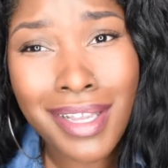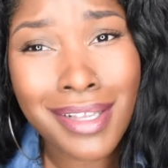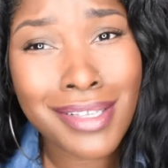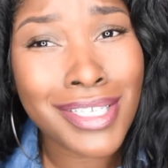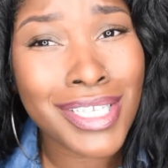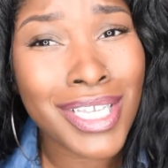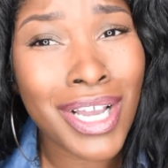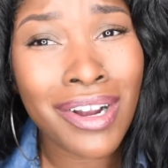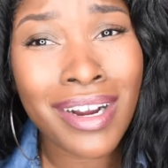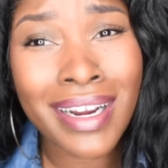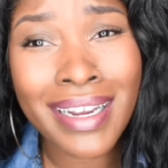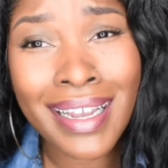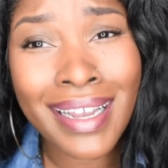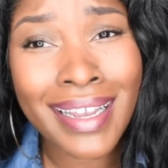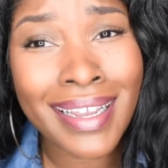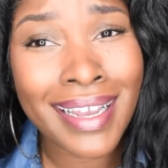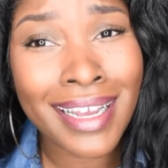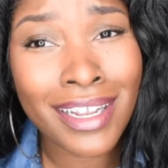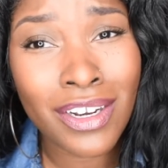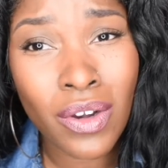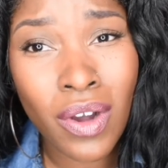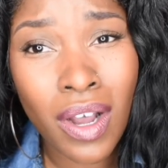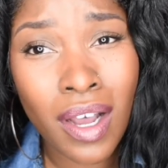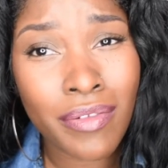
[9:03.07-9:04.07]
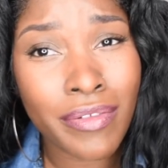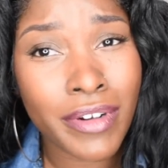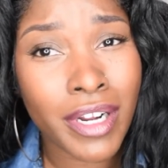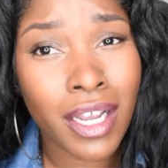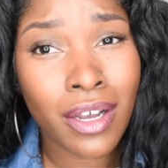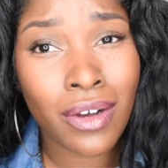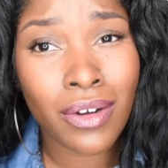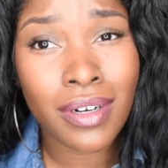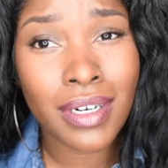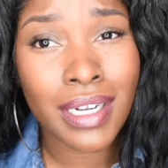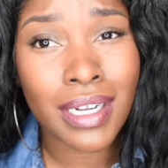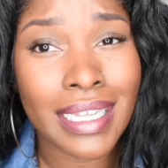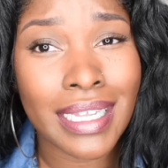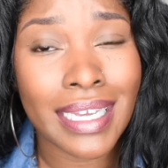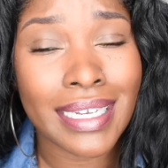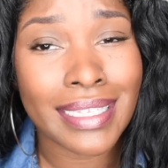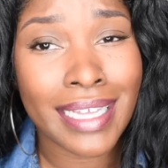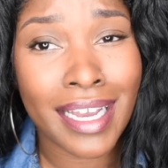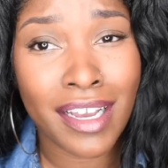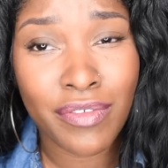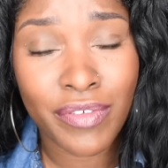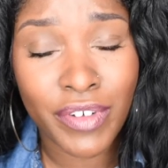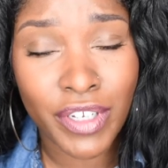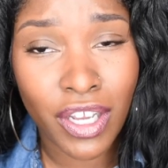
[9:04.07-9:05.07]
Sorry, I ain't got no offer code
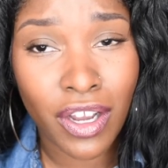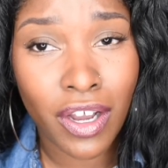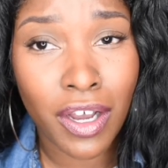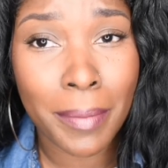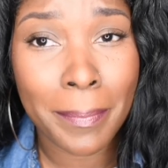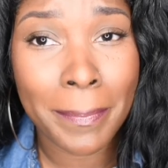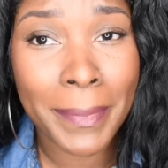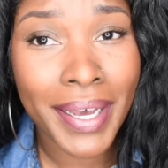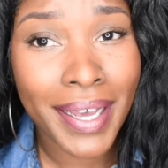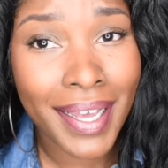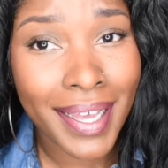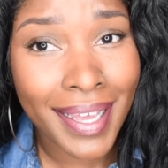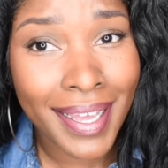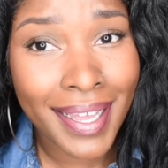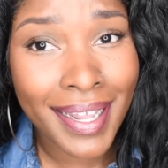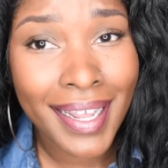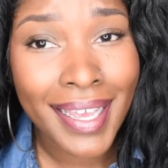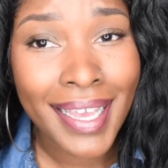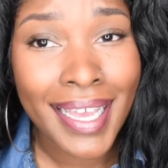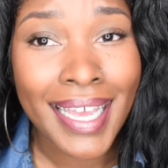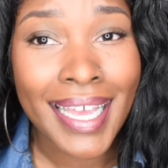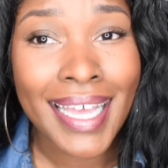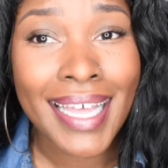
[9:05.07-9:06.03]
like that for y'all, but